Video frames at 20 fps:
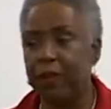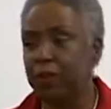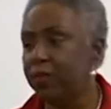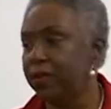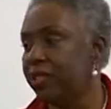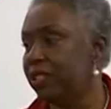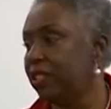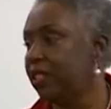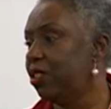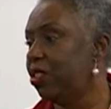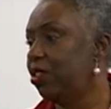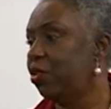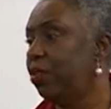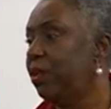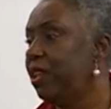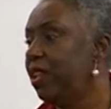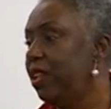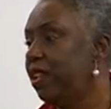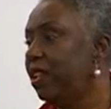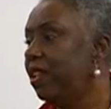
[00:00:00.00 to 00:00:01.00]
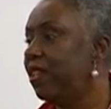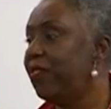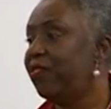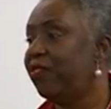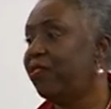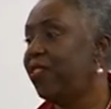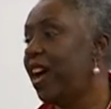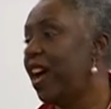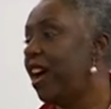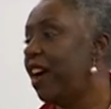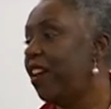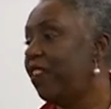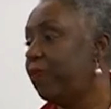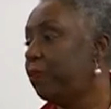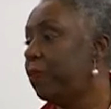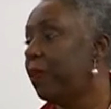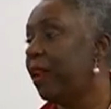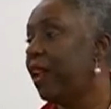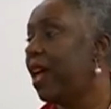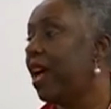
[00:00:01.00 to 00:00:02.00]
it was a
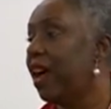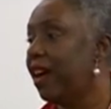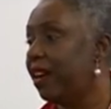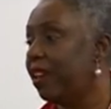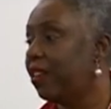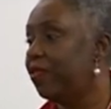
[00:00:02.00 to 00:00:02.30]
25 block